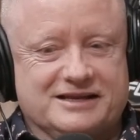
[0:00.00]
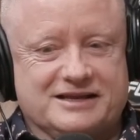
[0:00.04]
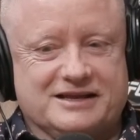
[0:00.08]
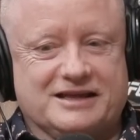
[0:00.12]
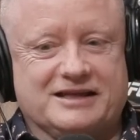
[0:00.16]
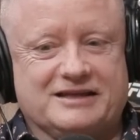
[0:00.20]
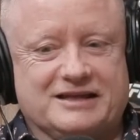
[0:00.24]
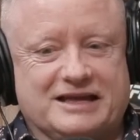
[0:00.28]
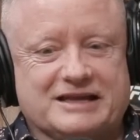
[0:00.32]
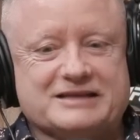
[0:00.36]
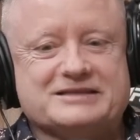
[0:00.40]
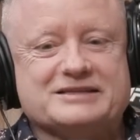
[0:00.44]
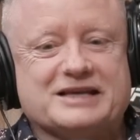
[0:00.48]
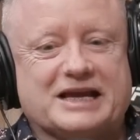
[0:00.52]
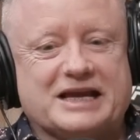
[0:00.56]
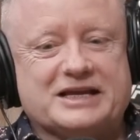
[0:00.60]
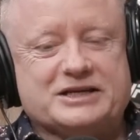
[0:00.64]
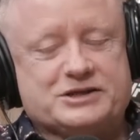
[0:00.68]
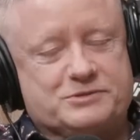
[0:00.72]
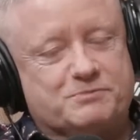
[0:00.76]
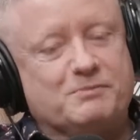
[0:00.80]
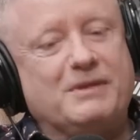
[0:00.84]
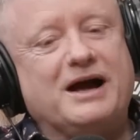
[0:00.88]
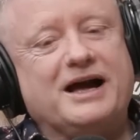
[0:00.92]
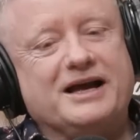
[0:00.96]
It's
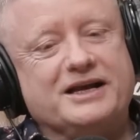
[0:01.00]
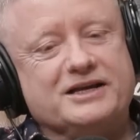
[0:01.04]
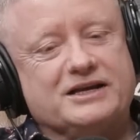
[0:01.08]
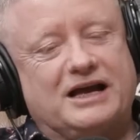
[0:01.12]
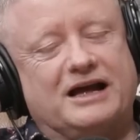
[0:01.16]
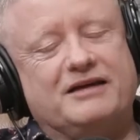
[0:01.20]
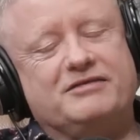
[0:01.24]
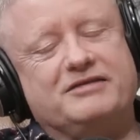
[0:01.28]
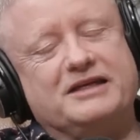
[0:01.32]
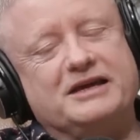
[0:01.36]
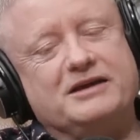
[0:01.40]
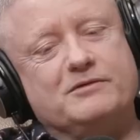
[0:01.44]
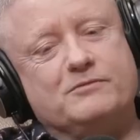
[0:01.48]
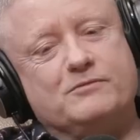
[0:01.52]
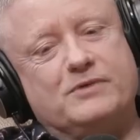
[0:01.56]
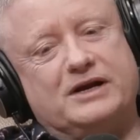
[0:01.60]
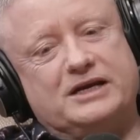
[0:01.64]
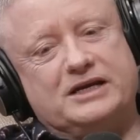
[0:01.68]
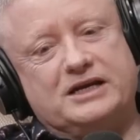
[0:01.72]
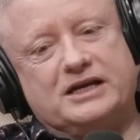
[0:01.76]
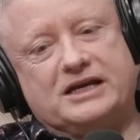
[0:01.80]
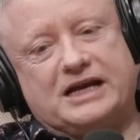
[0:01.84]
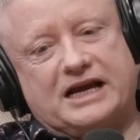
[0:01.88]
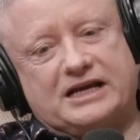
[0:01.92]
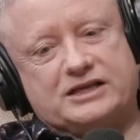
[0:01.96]
my. I think when you
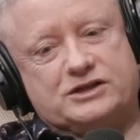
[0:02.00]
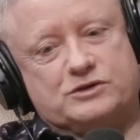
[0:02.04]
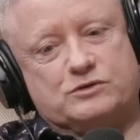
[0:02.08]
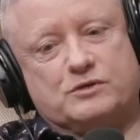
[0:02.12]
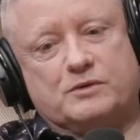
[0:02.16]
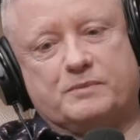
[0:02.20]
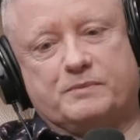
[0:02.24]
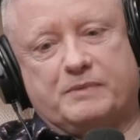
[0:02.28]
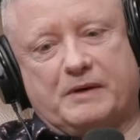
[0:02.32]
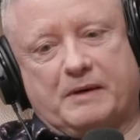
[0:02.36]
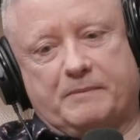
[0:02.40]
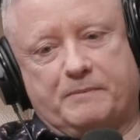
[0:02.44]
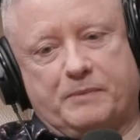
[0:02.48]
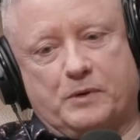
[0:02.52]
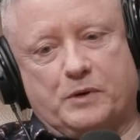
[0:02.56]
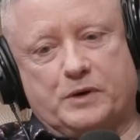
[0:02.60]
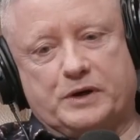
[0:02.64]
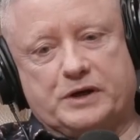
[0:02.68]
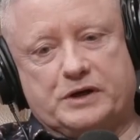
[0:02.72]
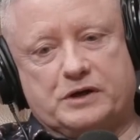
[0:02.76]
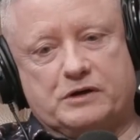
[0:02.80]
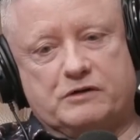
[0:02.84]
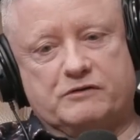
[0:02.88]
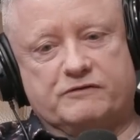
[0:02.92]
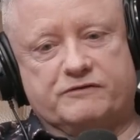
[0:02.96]
get to a
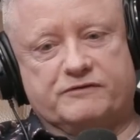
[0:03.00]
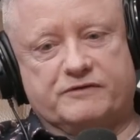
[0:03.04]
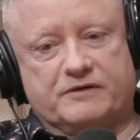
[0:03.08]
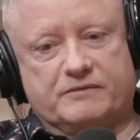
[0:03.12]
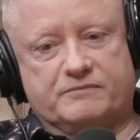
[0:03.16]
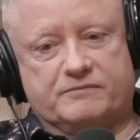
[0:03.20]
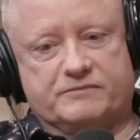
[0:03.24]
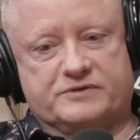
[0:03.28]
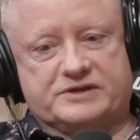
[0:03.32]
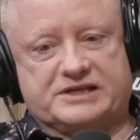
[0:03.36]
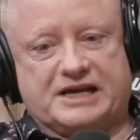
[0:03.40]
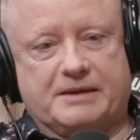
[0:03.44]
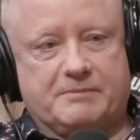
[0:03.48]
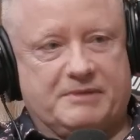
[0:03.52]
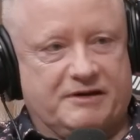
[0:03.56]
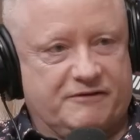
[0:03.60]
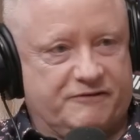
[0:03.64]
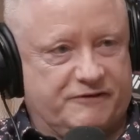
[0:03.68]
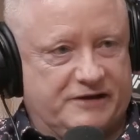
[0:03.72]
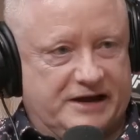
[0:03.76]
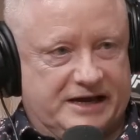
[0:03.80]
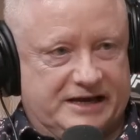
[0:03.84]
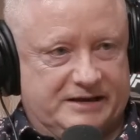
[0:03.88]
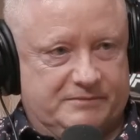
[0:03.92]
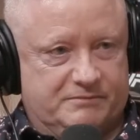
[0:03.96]
point of
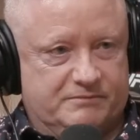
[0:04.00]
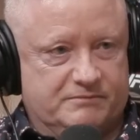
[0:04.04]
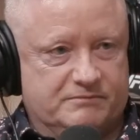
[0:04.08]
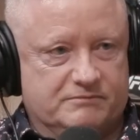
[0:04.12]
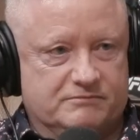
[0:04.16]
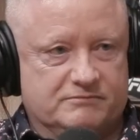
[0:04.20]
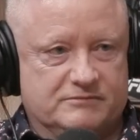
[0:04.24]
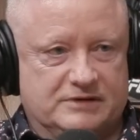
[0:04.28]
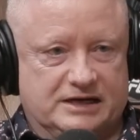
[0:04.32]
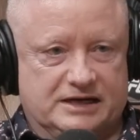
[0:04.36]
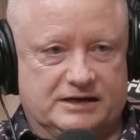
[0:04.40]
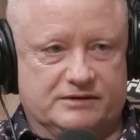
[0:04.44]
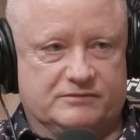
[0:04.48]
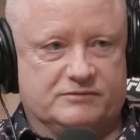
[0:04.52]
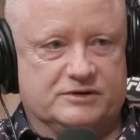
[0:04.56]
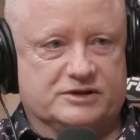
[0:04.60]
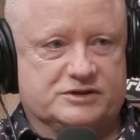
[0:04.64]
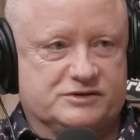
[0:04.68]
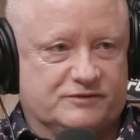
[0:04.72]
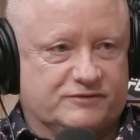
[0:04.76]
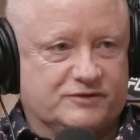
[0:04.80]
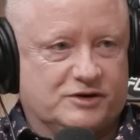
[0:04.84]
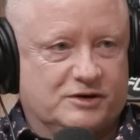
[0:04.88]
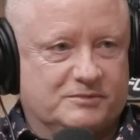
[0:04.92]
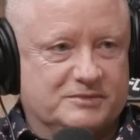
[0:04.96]
semi-fame, right, because
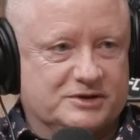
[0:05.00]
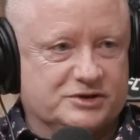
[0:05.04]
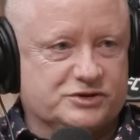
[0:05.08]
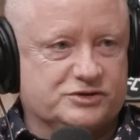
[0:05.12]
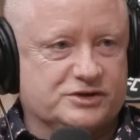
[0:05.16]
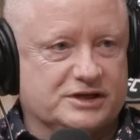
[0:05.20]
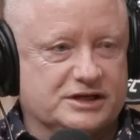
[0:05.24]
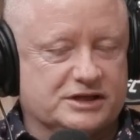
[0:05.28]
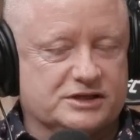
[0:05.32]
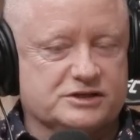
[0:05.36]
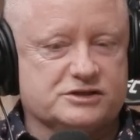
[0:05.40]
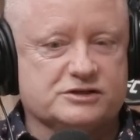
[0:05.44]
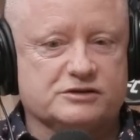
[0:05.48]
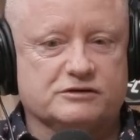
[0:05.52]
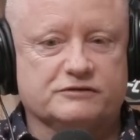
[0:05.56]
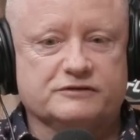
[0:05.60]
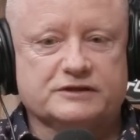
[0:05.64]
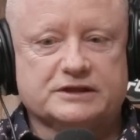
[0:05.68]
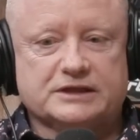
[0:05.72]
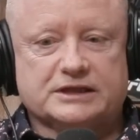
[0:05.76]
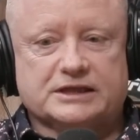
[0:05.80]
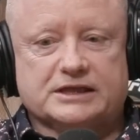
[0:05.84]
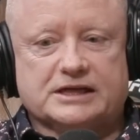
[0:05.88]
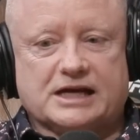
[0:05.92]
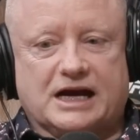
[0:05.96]
of commentary and stuff,
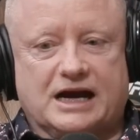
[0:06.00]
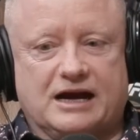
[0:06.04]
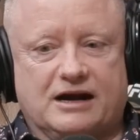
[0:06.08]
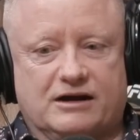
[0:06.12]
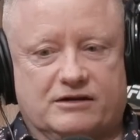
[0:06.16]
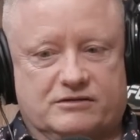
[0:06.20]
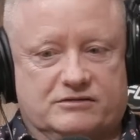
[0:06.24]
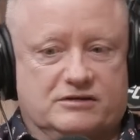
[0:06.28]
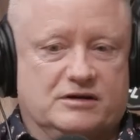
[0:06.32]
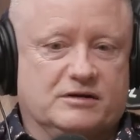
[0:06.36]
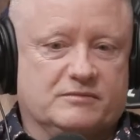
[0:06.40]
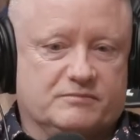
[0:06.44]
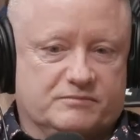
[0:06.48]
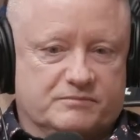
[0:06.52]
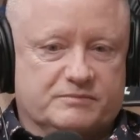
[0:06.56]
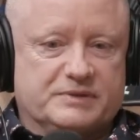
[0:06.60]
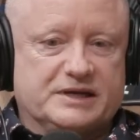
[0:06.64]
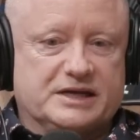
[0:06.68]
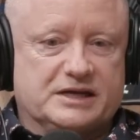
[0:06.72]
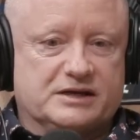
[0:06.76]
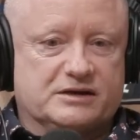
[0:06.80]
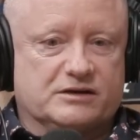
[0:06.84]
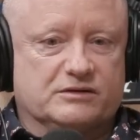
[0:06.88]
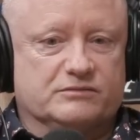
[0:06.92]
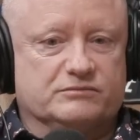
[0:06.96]
and
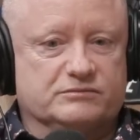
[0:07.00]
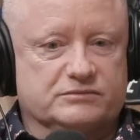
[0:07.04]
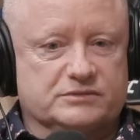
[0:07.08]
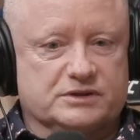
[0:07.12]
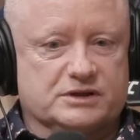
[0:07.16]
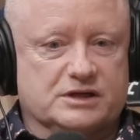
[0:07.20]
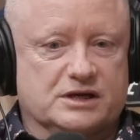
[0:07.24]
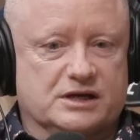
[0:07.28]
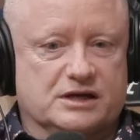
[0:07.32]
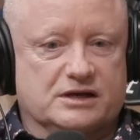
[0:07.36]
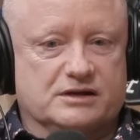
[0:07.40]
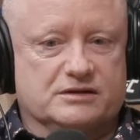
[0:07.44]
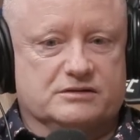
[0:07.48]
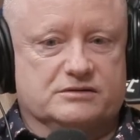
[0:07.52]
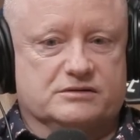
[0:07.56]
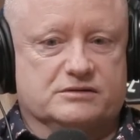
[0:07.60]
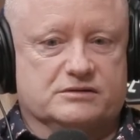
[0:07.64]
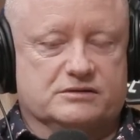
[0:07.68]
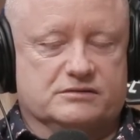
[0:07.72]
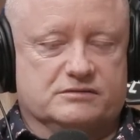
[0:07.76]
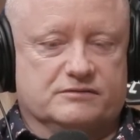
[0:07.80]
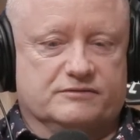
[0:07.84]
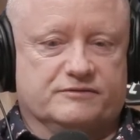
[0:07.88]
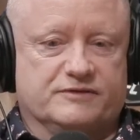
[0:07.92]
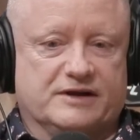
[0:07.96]
being on
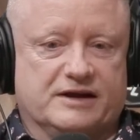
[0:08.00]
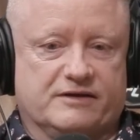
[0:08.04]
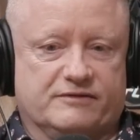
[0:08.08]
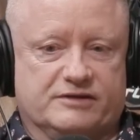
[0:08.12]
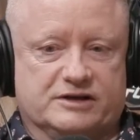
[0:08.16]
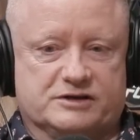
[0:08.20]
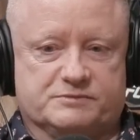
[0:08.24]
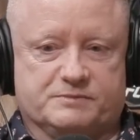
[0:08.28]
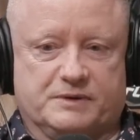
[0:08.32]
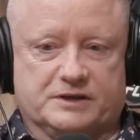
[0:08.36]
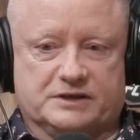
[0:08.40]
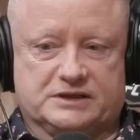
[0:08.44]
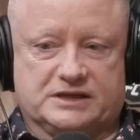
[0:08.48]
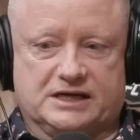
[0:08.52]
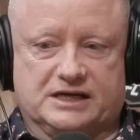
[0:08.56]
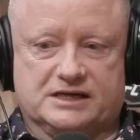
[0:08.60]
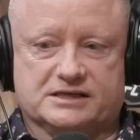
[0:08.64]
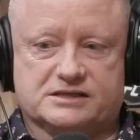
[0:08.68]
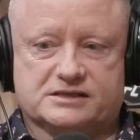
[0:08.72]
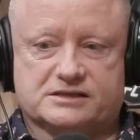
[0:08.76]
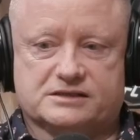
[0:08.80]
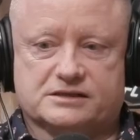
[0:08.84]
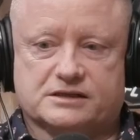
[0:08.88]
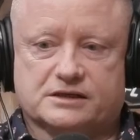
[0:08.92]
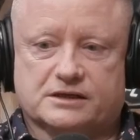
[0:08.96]
various
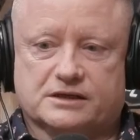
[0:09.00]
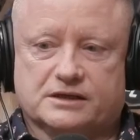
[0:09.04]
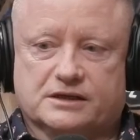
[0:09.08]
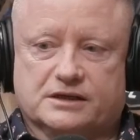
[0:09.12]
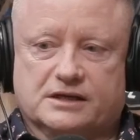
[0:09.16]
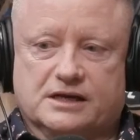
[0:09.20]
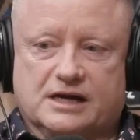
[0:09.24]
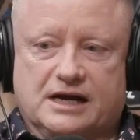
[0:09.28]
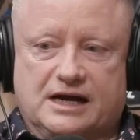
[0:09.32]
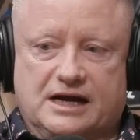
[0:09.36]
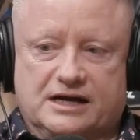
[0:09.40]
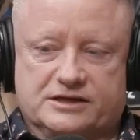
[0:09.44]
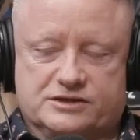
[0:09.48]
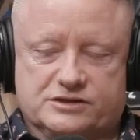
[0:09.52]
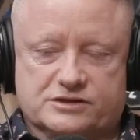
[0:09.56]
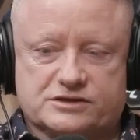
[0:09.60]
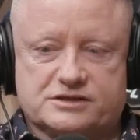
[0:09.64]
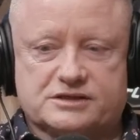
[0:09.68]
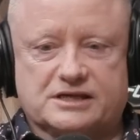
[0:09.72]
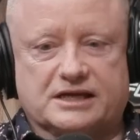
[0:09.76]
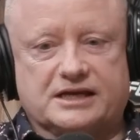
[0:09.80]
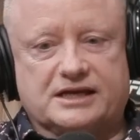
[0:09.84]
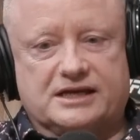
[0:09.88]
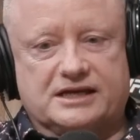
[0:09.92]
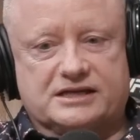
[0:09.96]
podcasts, I just
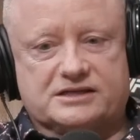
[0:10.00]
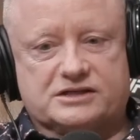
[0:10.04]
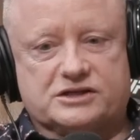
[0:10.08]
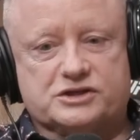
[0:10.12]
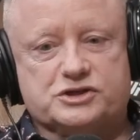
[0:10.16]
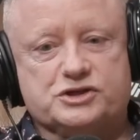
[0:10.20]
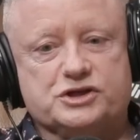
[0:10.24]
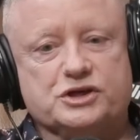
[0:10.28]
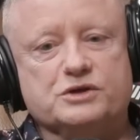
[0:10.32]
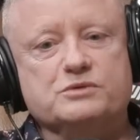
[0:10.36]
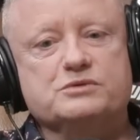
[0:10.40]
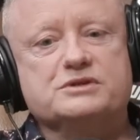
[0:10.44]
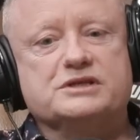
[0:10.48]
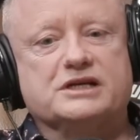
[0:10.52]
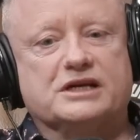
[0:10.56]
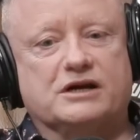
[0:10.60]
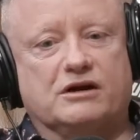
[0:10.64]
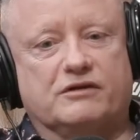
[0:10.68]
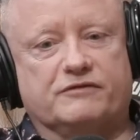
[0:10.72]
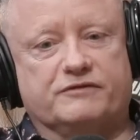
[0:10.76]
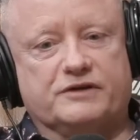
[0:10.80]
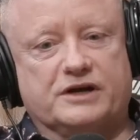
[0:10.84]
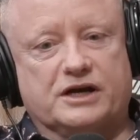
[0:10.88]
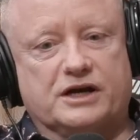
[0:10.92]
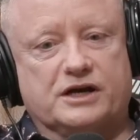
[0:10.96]
think it's a duty of
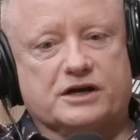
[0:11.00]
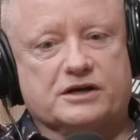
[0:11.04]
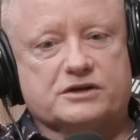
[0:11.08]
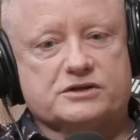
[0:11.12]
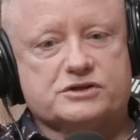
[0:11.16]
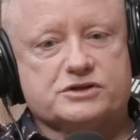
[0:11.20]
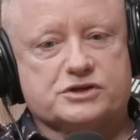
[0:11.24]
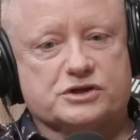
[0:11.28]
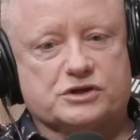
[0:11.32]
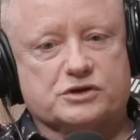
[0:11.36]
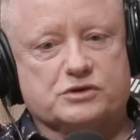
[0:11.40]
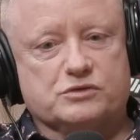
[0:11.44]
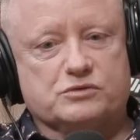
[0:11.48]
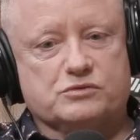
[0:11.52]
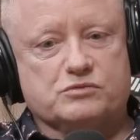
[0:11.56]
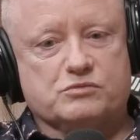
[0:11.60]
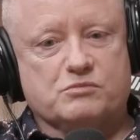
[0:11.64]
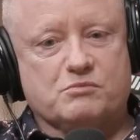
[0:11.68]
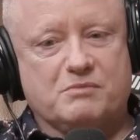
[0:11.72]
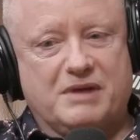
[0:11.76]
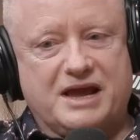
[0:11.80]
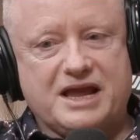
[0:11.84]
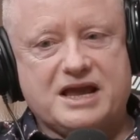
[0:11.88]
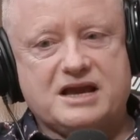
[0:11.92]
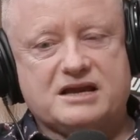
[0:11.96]
you to
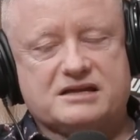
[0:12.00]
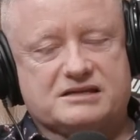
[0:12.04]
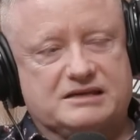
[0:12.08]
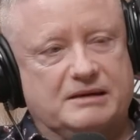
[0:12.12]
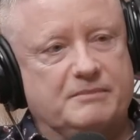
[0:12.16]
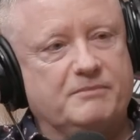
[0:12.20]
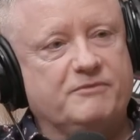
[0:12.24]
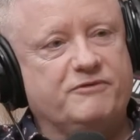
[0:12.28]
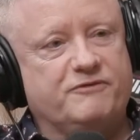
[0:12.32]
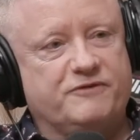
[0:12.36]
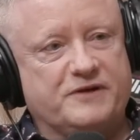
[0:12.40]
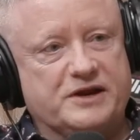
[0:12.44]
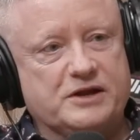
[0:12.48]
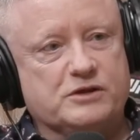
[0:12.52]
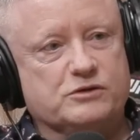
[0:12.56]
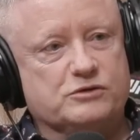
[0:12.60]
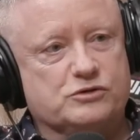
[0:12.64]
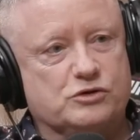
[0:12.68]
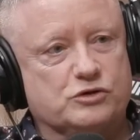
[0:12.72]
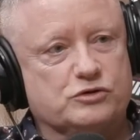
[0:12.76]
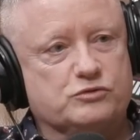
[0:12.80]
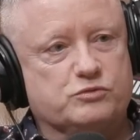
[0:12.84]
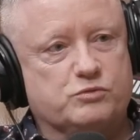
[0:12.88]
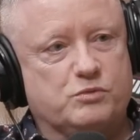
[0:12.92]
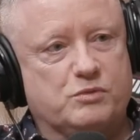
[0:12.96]
make them feel
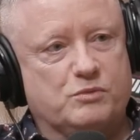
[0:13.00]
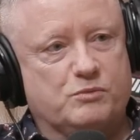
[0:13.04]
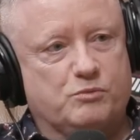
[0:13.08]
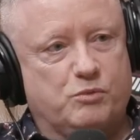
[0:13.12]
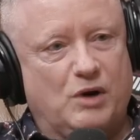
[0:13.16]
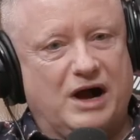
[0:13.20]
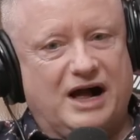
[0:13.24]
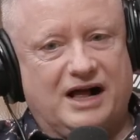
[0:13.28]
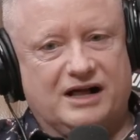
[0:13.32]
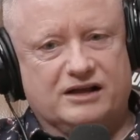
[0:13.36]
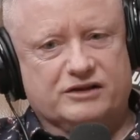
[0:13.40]
good while